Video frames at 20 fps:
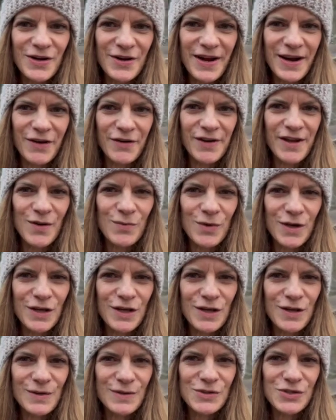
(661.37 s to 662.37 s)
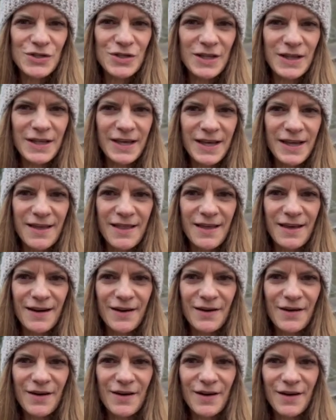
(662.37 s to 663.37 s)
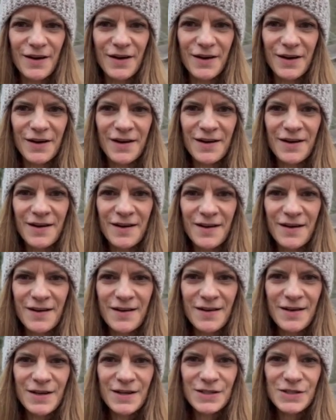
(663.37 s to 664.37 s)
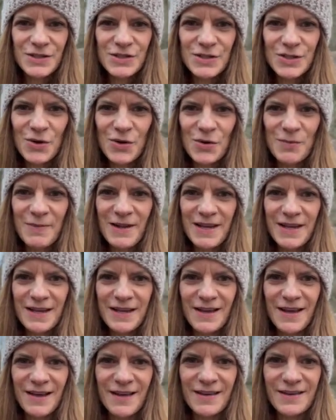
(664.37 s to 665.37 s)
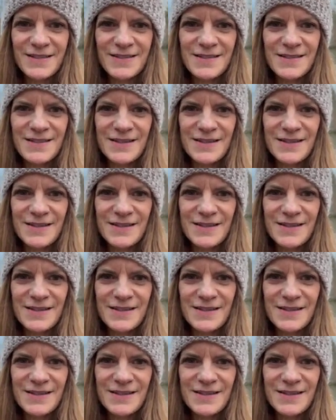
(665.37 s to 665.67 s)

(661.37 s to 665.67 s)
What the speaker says: area where usually there are so many ducks.